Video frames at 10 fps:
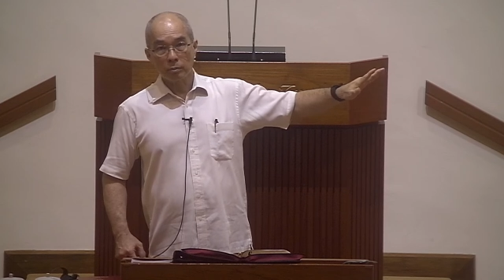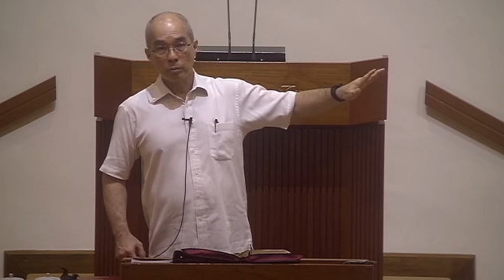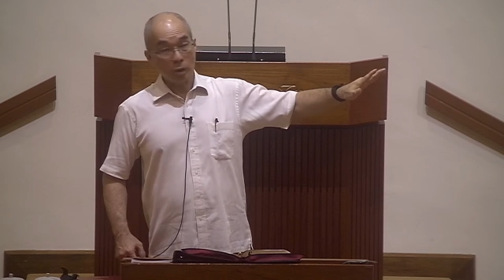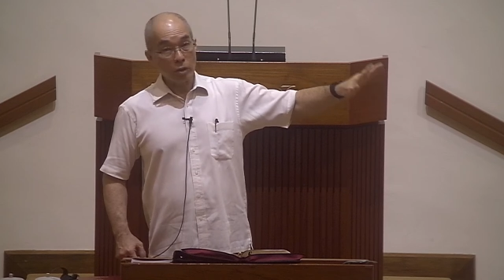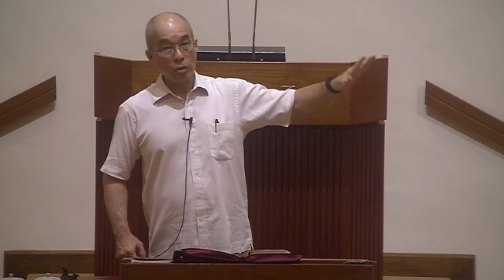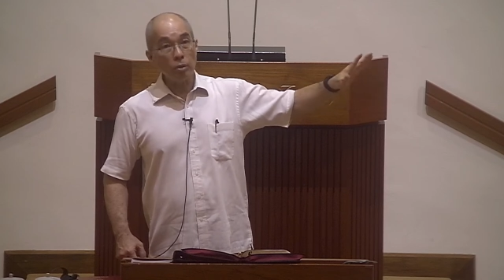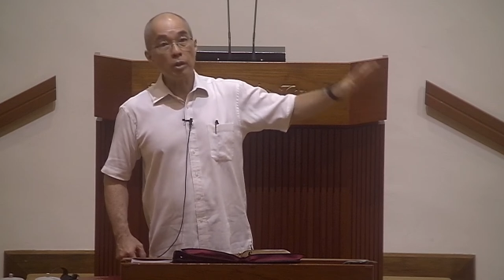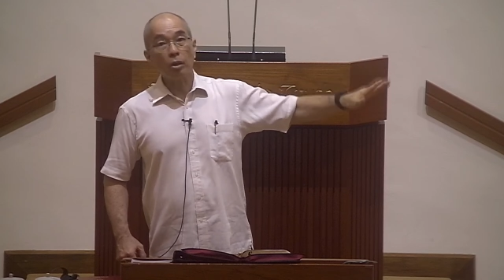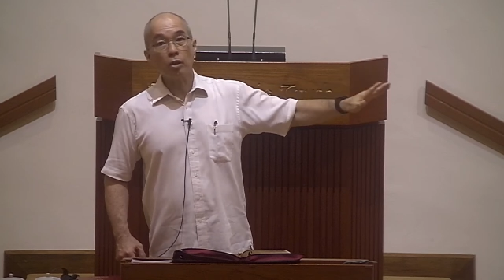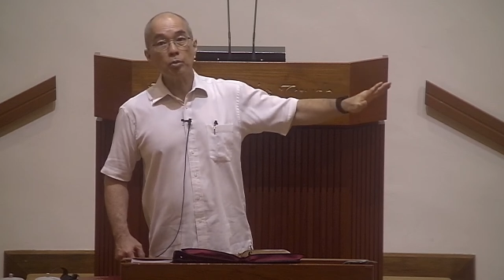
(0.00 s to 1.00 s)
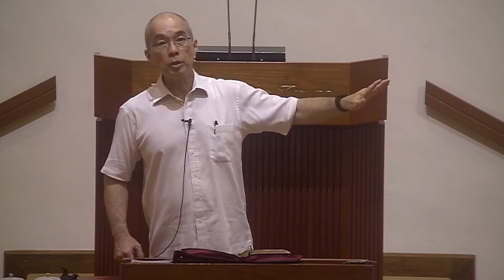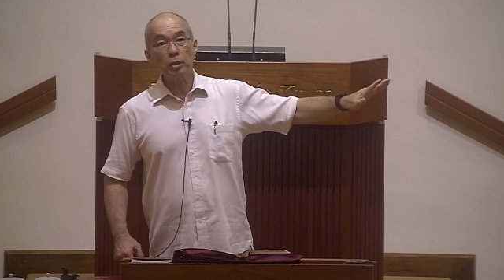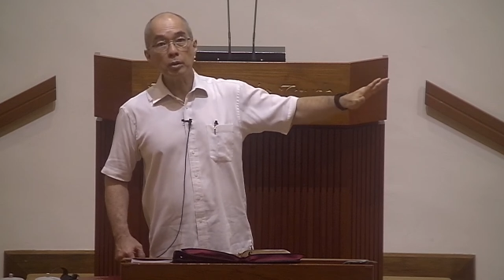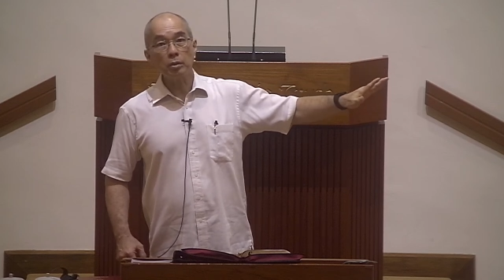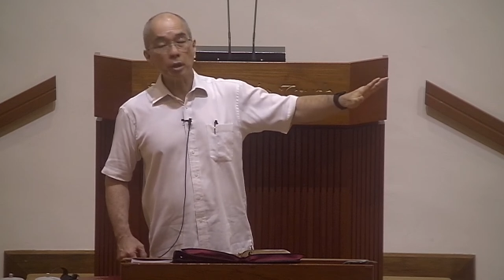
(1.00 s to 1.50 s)
with a new economy
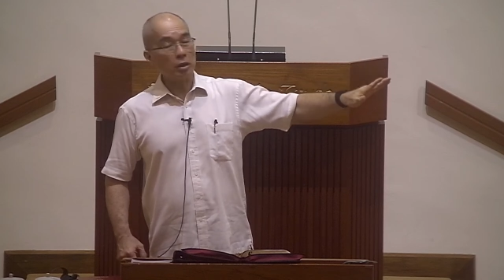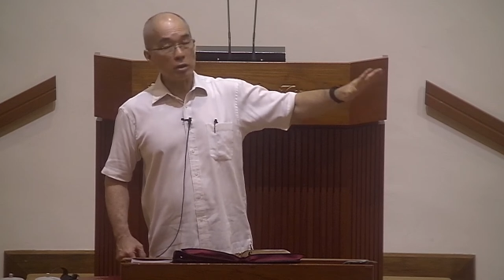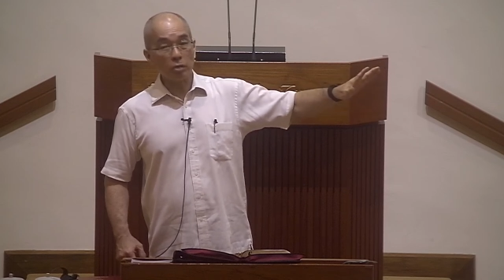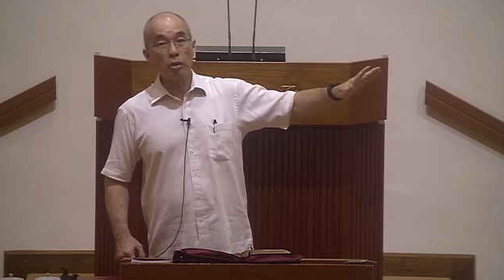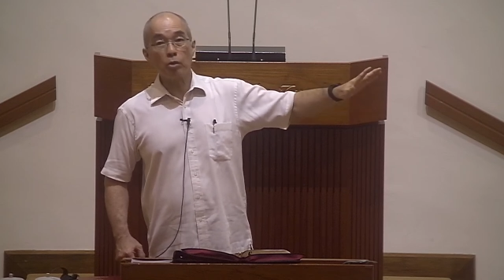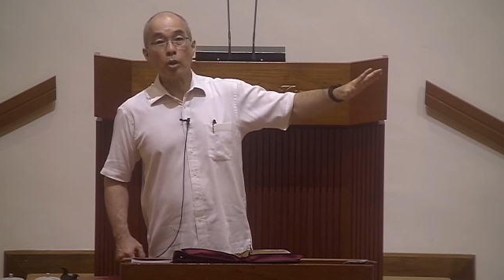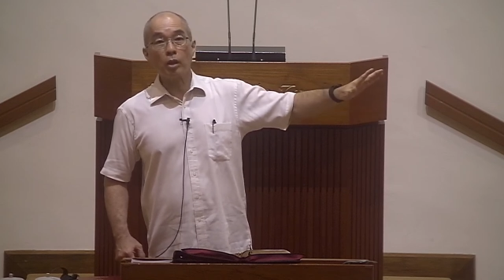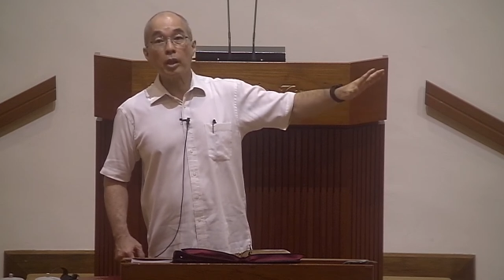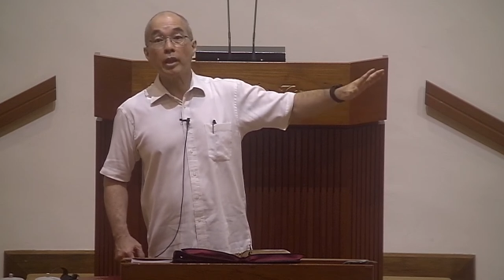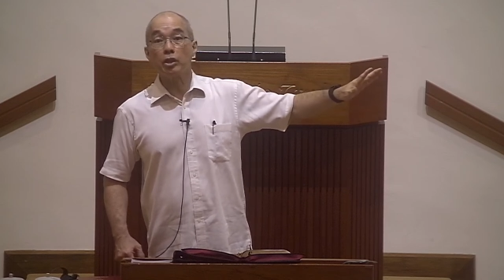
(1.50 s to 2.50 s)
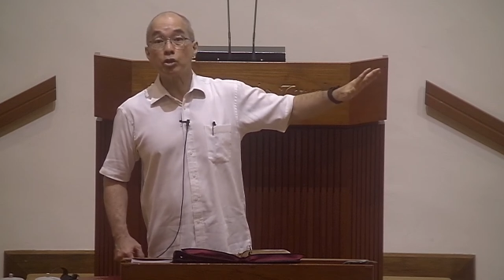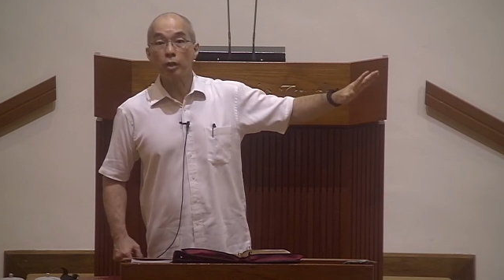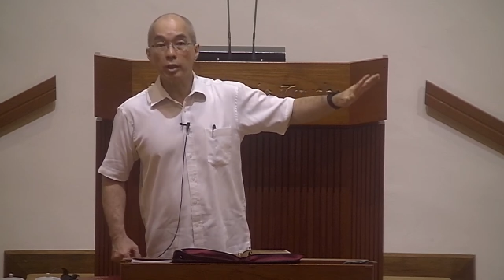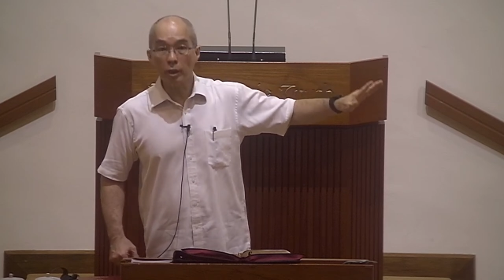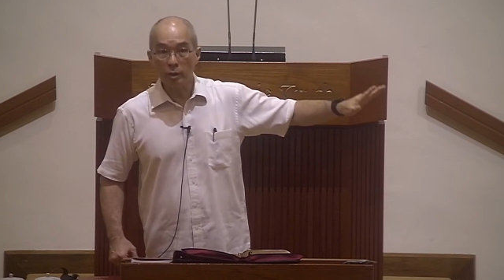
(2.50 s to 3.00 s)
that doesn't require any
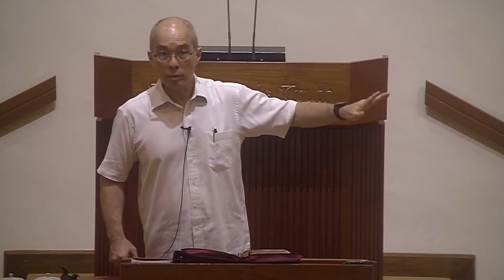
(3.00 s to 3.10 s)
trading,